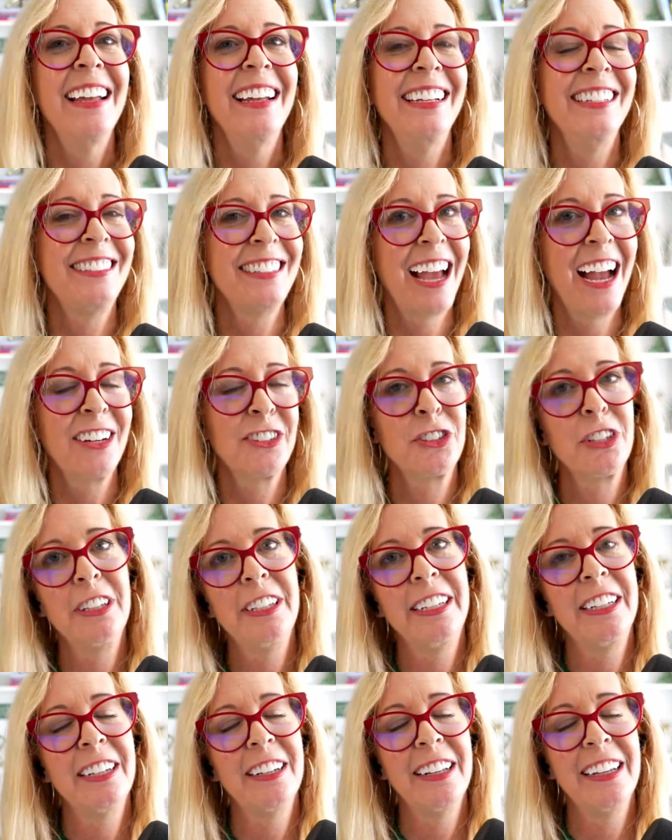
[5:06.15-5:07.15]
It's
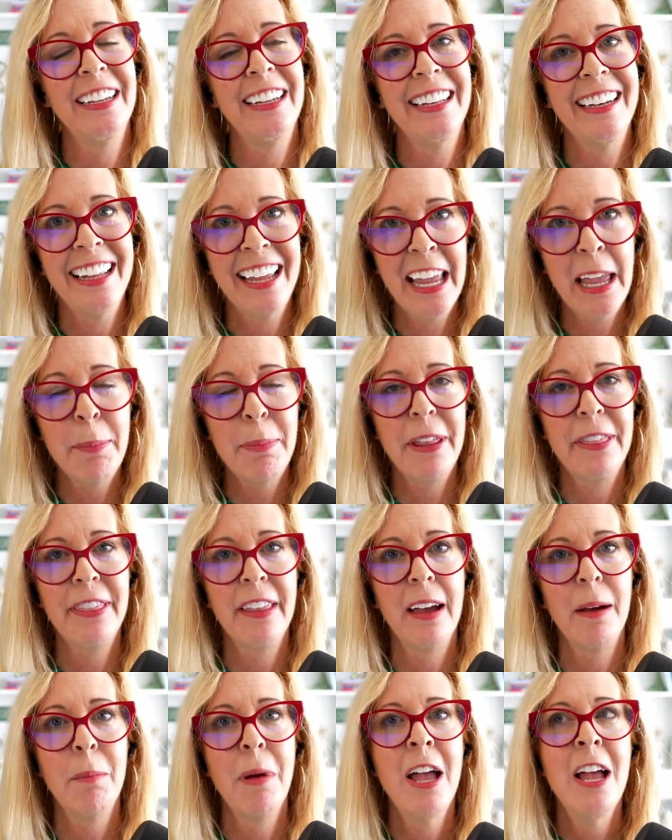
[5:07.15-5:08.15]
actually going to inhibit
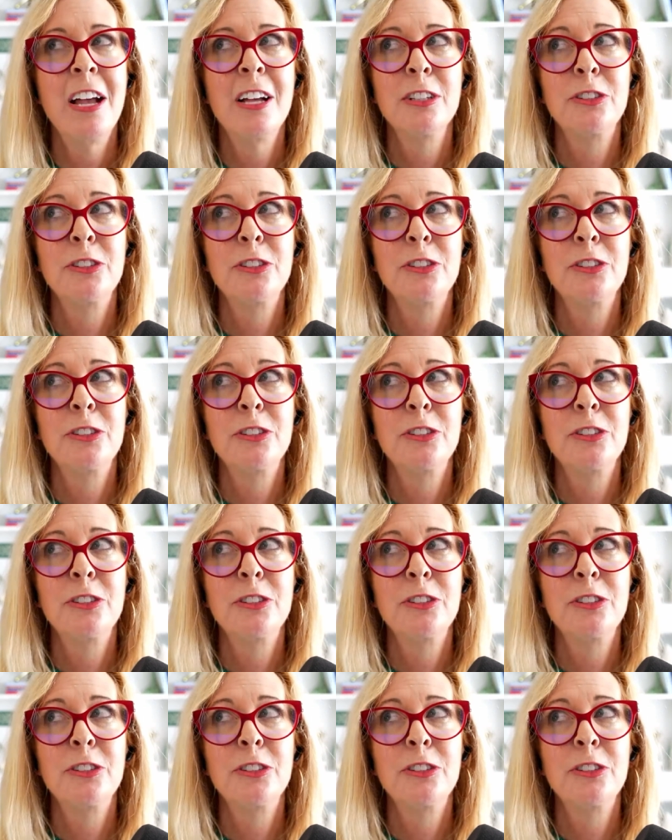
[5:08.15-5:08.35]
them.